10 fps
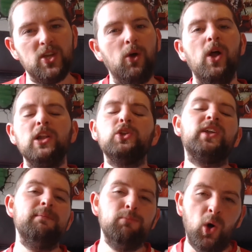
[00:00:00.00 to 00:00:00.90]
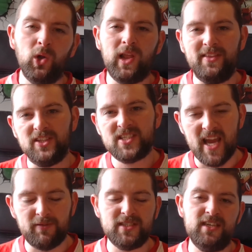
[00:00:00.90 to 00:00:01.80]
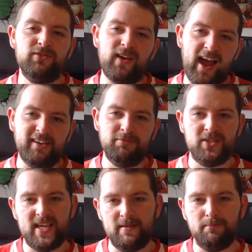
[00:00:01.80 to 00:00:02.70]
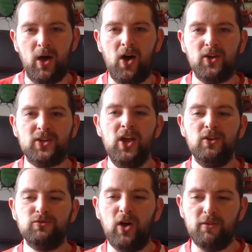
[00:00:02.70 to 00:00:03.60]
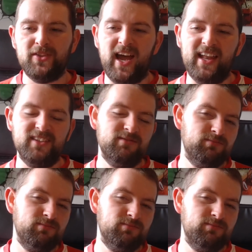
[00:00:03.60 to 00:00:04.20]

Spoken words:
So looking more like the 75% mark rather than